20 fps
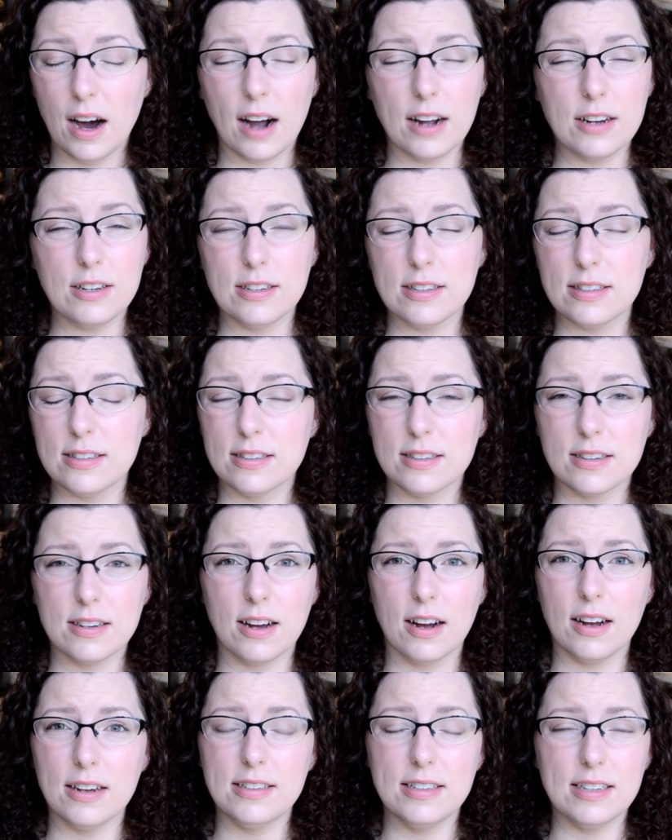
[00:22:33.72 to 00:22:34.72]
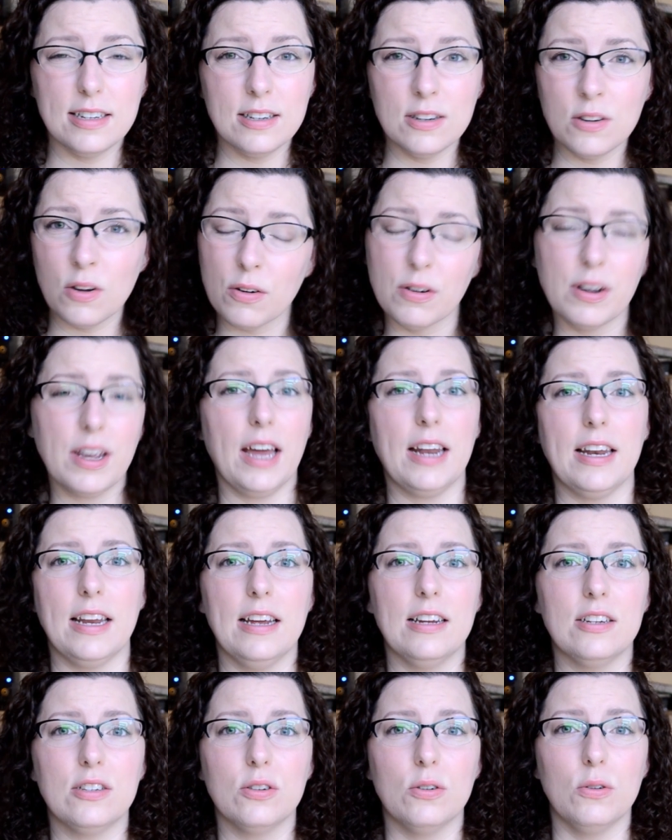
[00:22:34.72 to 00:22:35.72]
I did not get
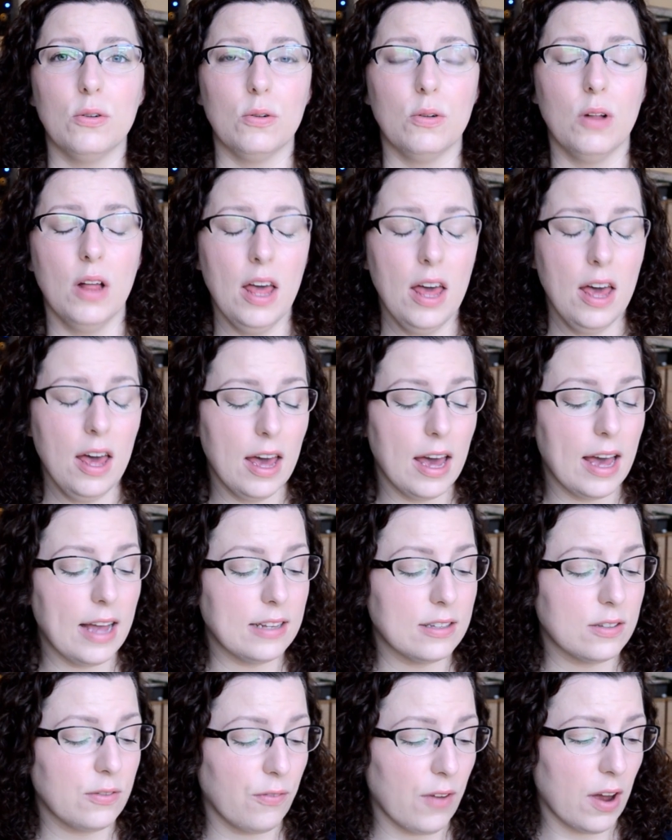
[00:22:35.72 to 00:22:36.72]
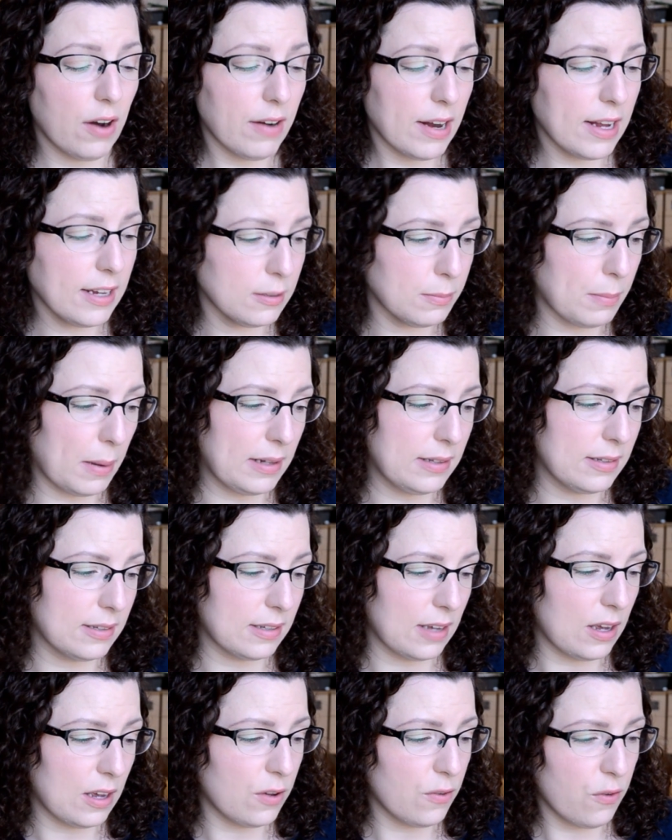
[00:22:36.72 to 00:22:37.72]
it at all. It's very
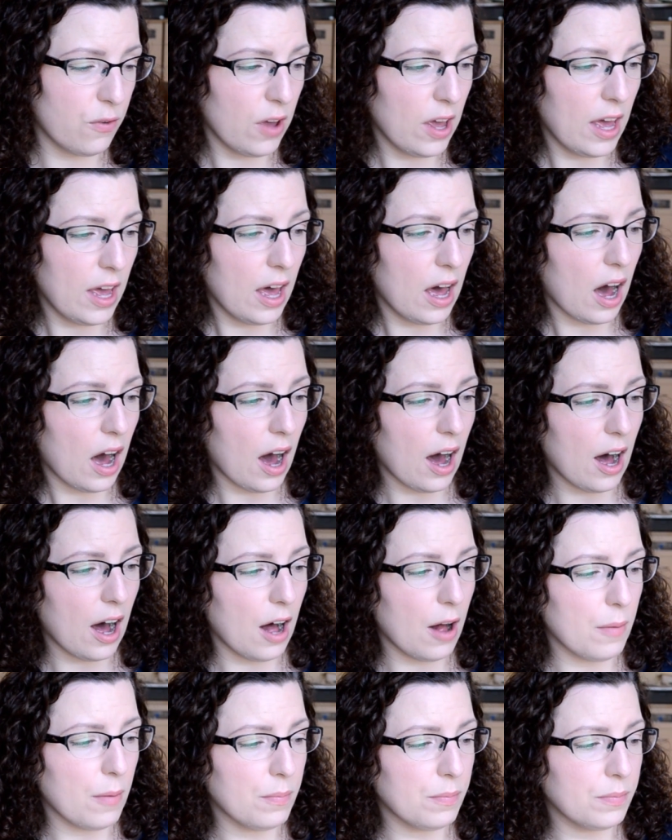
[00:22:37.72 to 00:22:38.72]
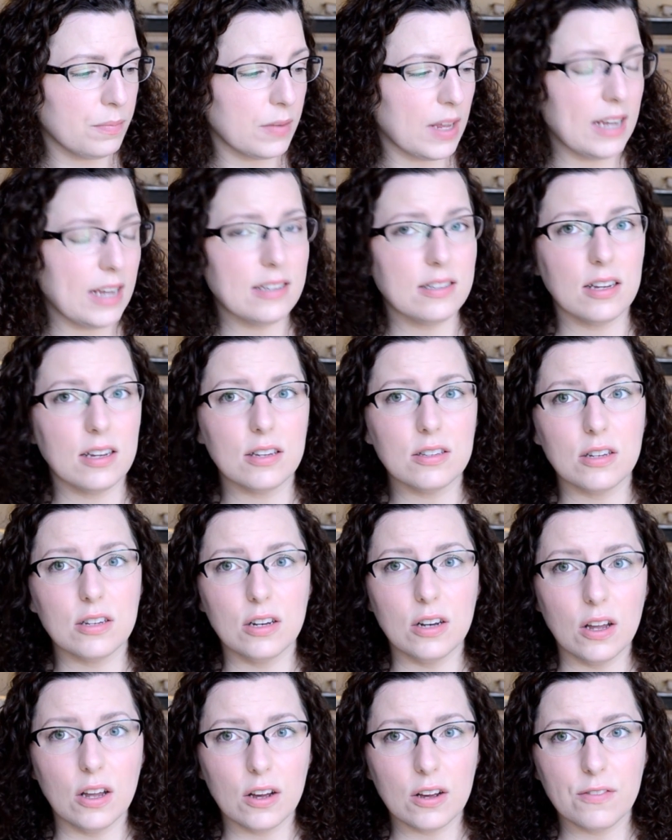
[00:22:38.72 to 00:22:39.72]
expensive. It does
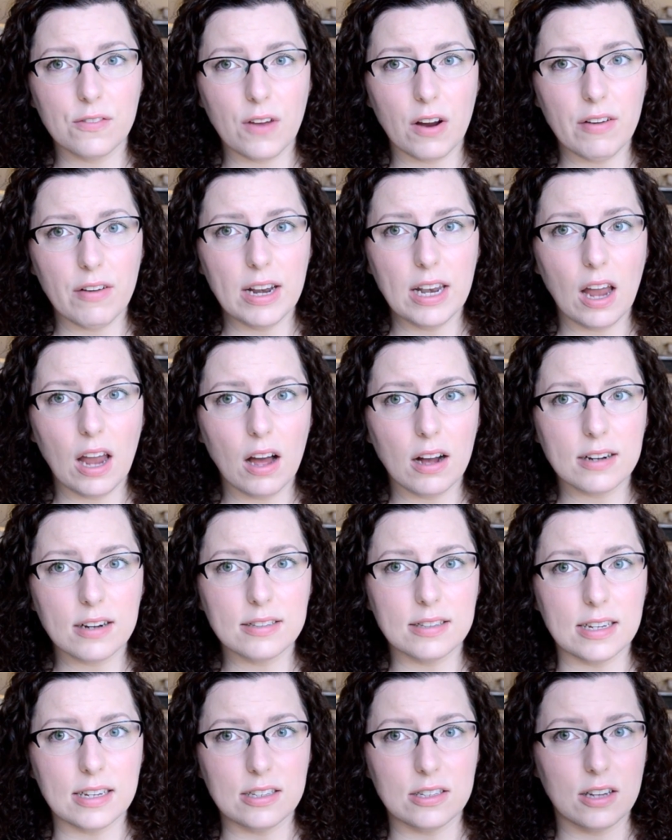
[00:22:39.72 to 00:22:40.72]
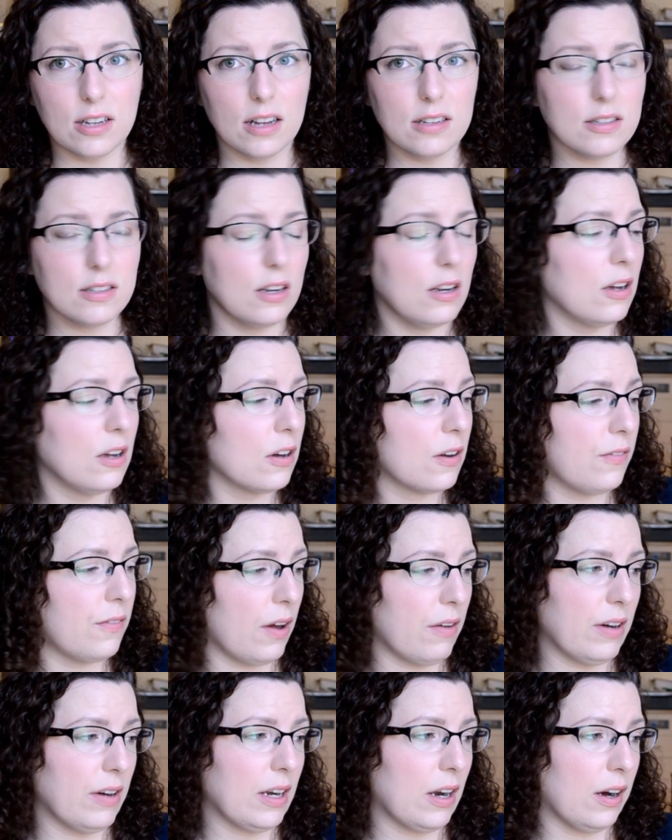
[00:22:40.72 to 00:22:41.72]
look very luxe. It does look
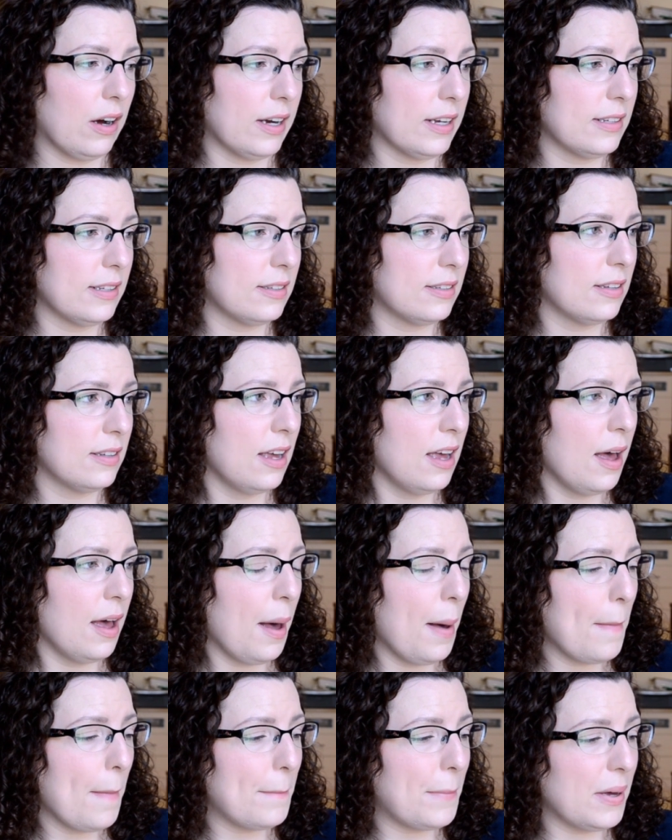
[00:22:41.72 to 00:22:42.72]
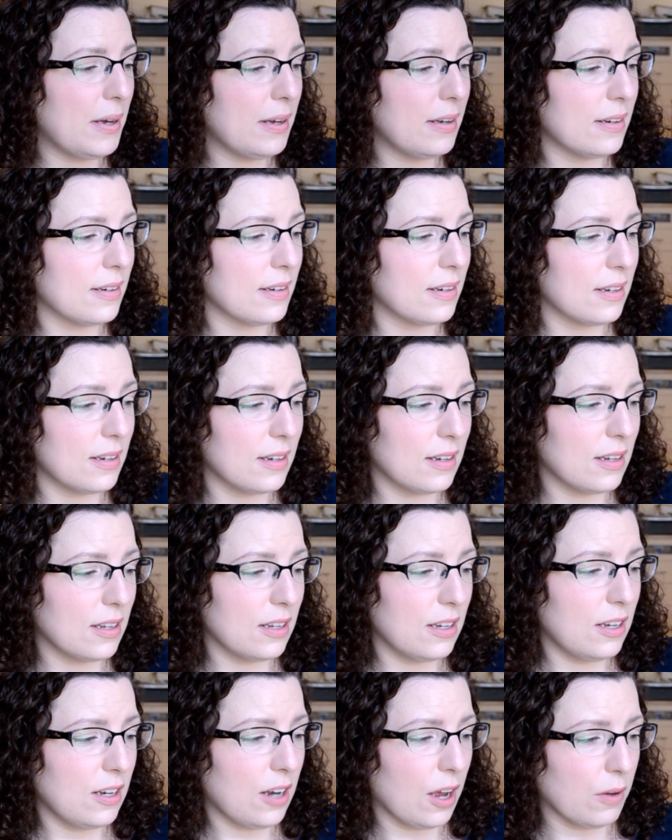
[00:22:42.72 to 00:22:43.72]
very nice. But,
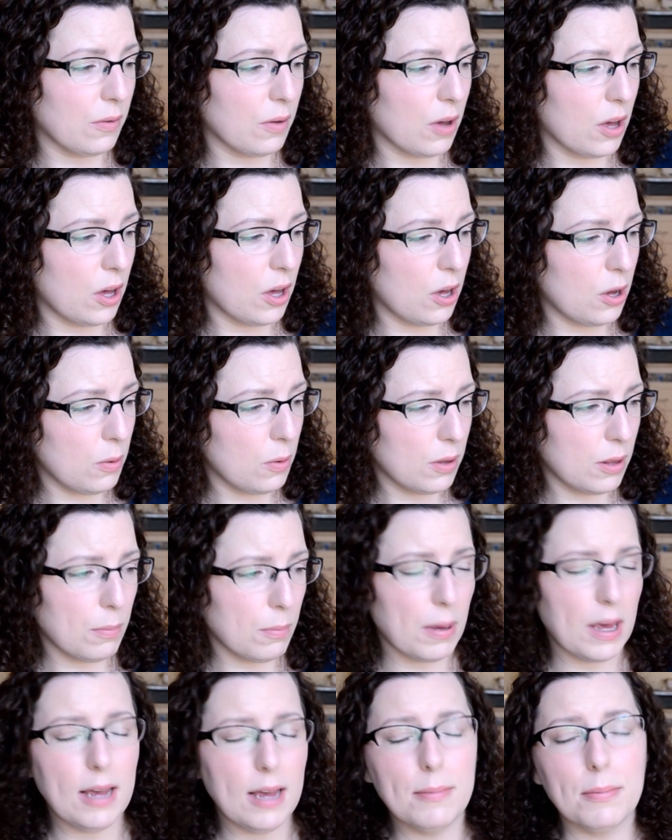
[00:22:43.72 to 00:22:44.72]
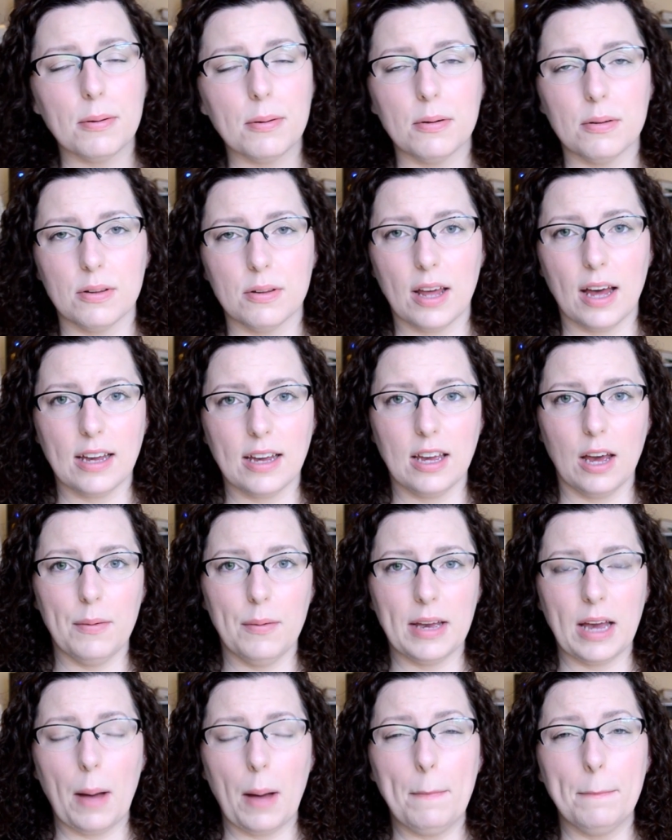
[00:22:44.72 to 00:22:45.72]
you know, who are the people that are
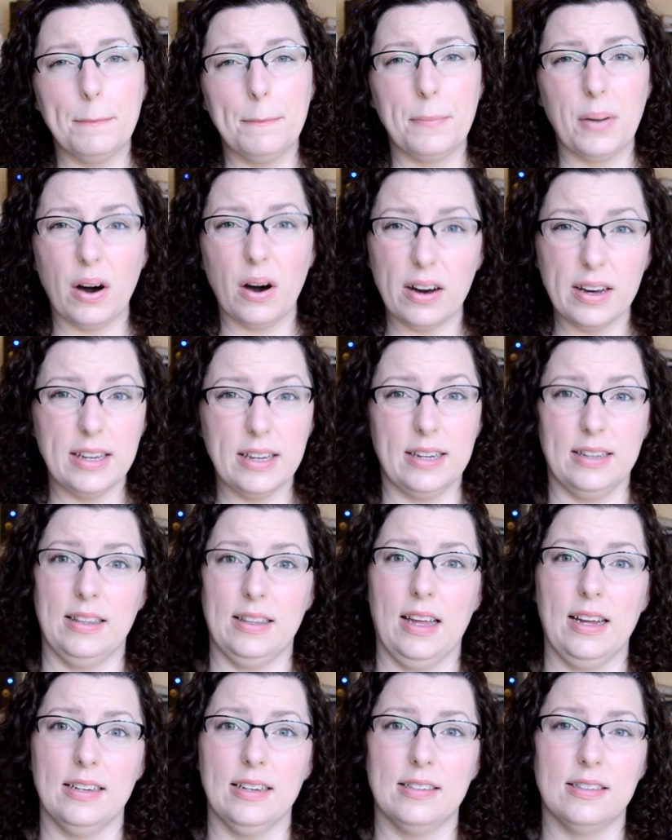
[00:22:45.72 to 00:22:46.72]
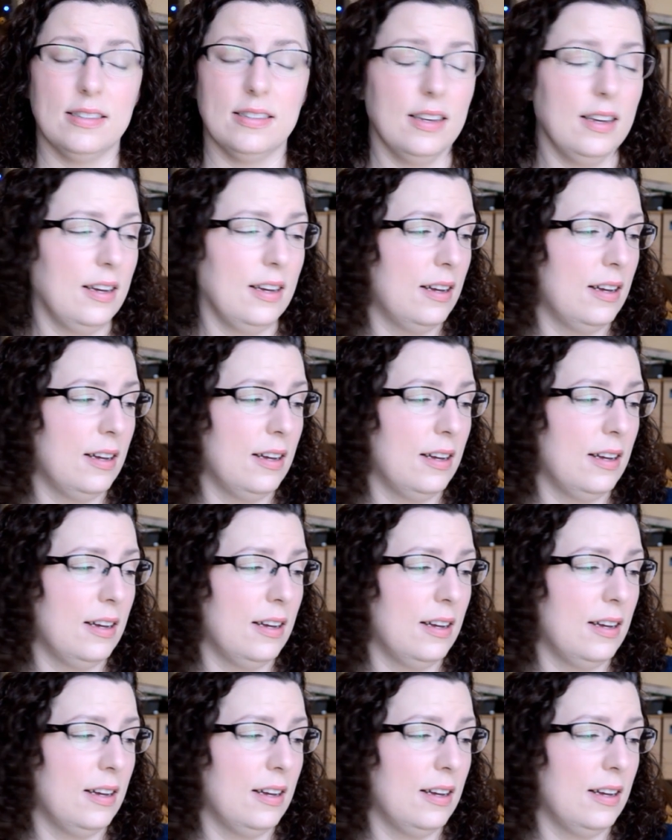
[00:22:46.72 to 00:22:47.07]
going out and buying this?